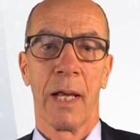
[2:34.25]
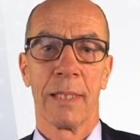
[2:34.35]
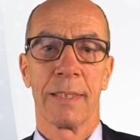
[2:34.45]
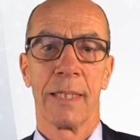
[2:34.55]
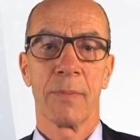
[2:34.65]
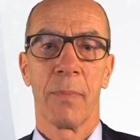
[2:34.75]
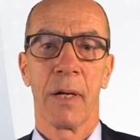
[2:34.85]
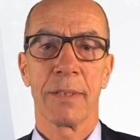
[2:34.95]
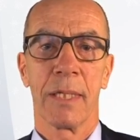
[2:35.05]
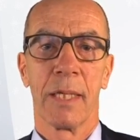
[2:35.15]
as this
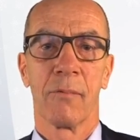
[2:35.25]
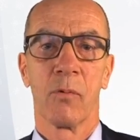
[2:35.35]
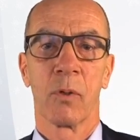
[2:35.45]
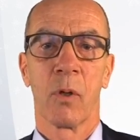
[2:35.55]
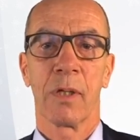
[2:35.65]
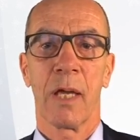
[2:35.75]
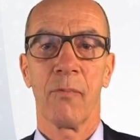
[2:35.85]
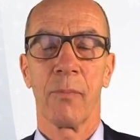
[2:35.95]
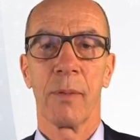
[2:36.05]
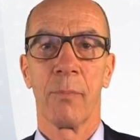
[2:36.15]
past year would not
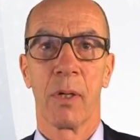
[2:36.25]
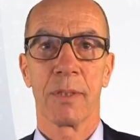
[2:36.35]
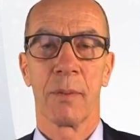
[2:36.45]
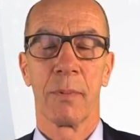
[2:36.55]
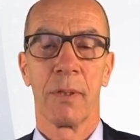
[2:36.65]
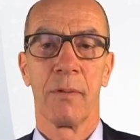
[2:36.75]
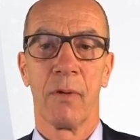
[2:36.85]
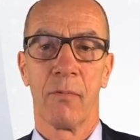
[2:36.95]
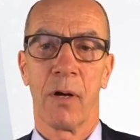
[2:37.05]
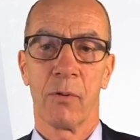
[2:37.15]
have been possible
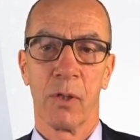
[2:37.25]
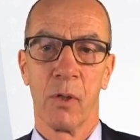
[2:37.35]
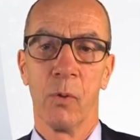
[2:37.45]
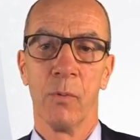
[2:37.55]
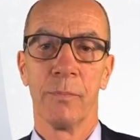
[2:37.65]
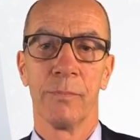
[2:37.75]
without you.